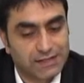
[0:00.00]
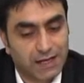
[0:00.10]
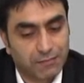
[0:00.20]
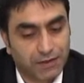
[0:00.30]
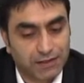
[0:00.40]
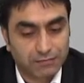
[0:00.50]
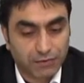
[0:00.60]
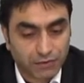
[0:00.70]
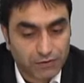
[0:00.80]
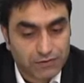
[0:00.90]
the
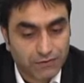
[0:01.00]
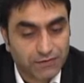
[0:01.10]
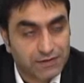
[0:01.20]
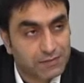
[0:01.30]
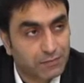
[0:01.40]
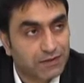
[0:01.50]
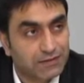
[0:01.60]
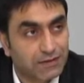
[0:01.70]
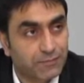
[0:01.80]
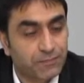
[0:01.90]
Quran says, "Inna
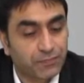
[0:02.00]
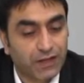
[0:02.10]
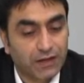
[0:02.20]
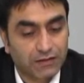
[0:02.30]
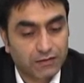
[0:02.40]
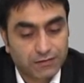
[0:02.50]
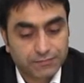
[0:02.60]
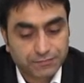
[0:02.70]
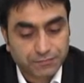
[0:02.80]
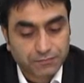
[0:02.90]
ad-deena 'inda Allahi
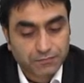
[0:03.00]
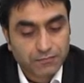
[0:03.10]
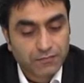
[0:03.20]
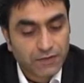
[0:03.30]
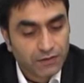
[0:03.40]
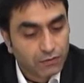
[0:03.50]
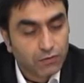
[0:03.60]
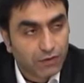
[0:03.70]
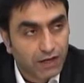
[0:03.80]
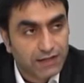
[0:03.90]
al-Islam." The
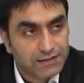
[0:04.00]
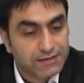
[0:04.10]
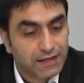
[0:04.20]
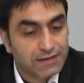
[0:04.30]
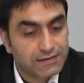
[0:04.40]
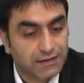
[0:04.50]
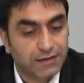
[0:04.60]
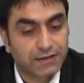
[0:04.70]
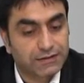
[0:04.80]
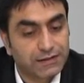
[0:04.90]
religion in the
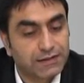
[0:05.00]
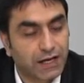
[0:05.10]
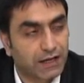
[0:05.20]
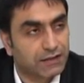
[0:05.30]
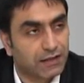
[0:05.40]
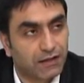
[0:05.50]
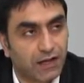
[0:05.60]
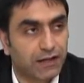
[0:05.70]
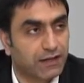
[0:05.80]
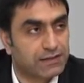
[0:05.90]
sight of Allah
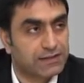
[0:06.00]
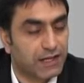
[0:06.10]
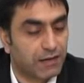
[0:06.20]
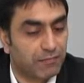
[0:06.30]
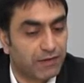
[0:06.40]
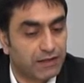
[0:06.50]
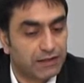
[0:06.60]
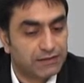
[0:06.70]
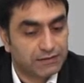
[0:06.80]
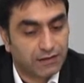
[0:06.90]
is Islam,
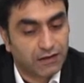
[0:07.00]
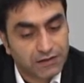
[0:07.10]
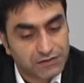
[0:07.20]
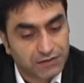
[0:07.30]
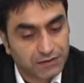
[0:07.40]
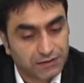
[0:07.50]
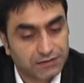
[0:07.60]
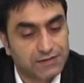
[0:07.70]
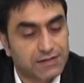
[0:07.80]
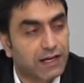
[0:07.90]
is
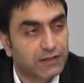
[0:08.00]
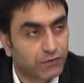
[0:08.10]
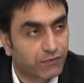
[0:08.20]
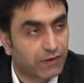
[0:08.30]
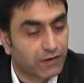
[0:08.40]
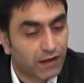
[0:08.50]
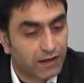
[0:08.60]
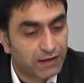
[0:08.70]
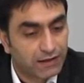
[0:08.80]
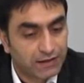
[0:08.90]
submitting unto the
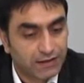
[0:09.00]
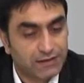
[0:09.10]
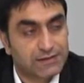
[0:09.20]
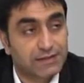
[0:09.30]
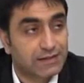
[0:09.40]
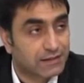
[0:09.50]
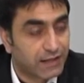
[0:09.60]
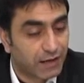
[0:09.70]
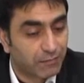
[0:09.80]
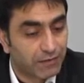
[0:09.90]
only one God,
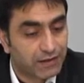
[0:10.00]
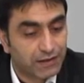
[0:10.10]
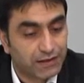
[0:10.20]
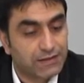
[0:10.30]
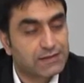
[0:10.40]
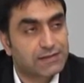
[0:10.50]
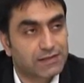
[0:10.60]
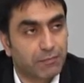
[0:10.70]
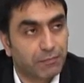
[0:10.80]
and this